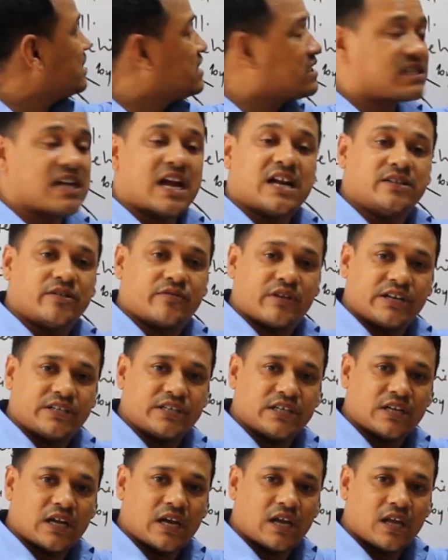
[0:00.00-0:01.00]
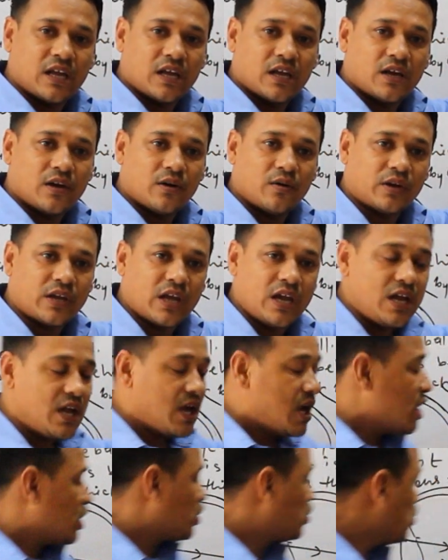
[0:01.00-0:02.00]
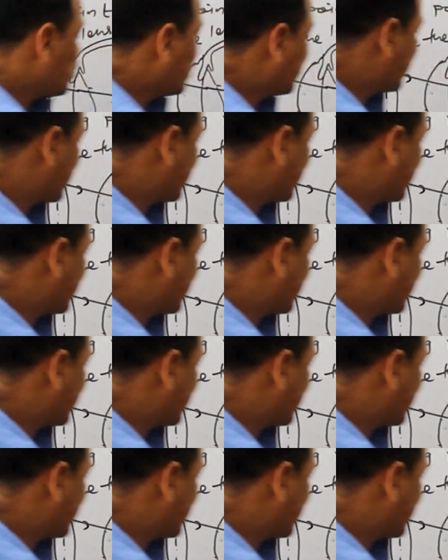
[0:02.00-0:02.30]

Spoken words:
inside the retina. Okay. To